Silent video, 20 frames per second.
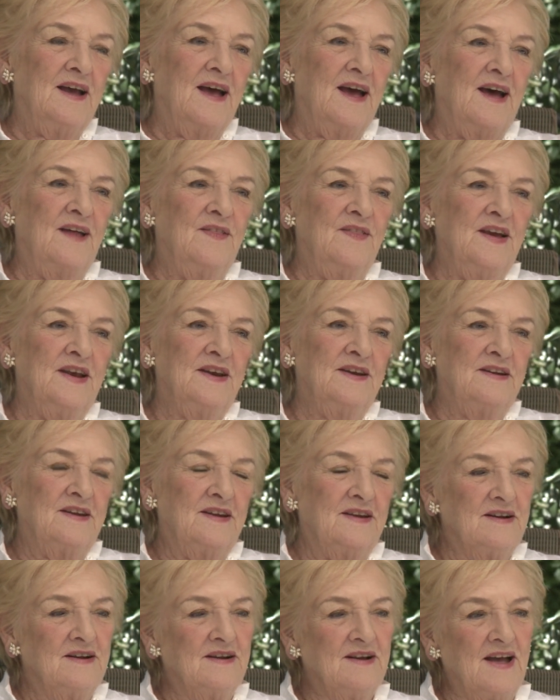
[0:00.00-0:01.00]
and then
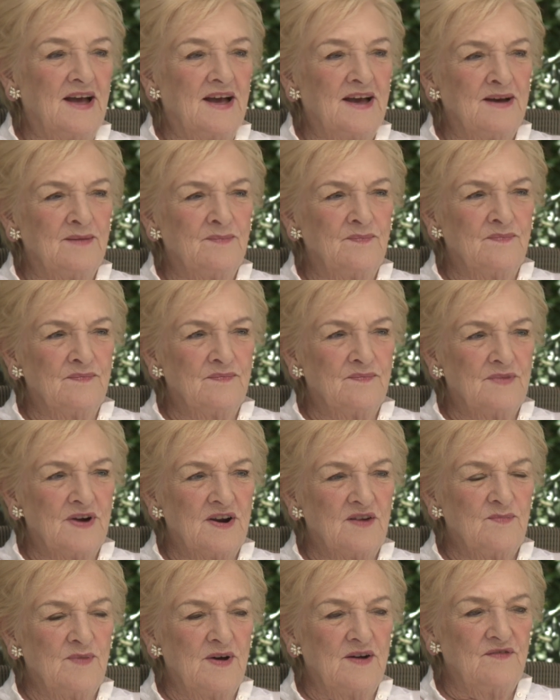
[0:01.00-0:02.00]
one
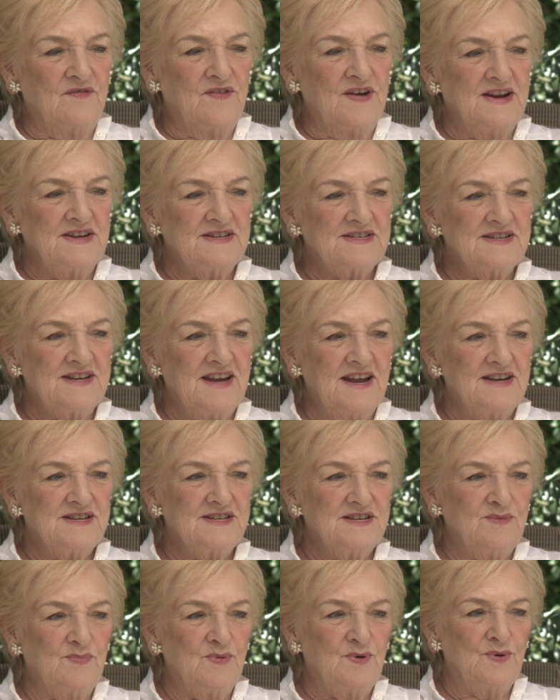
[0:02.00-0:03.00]
of my friends,
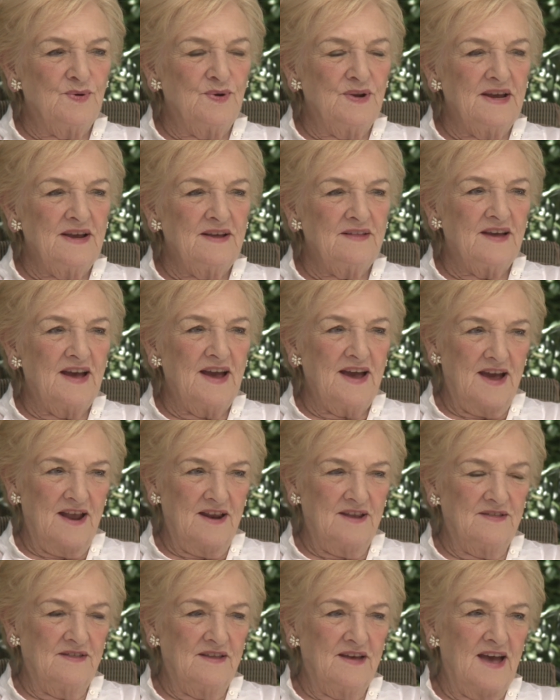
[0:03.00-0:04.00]
Nancy Burley, they had
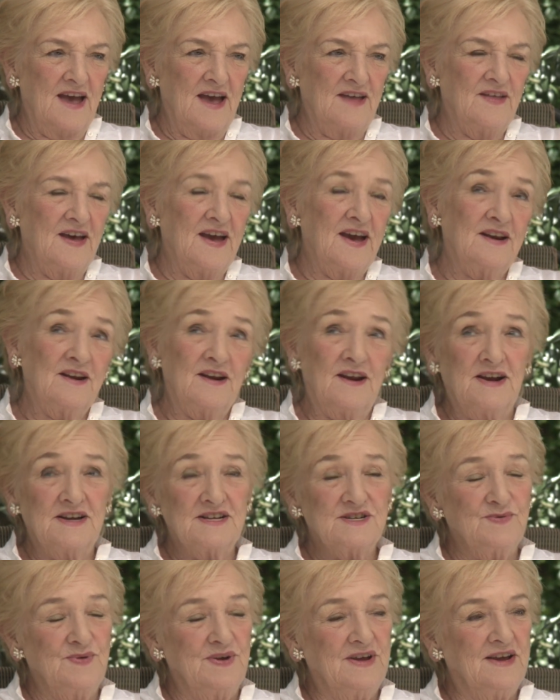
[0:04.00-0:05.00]
an
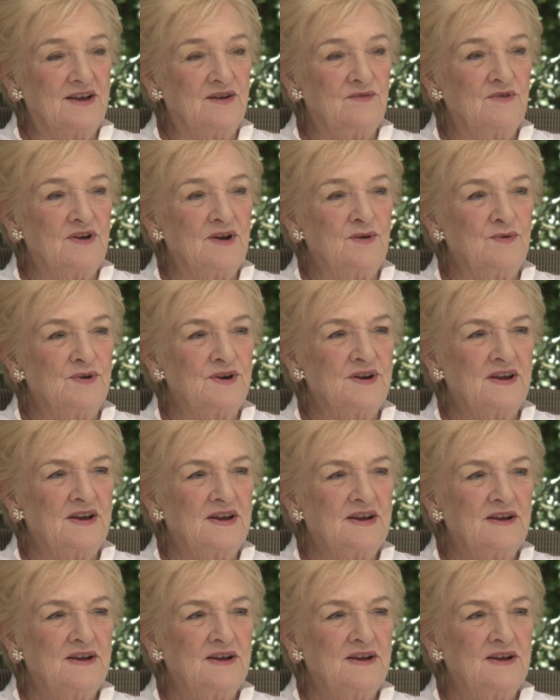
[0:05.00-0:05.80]
ice rink in Ringwood.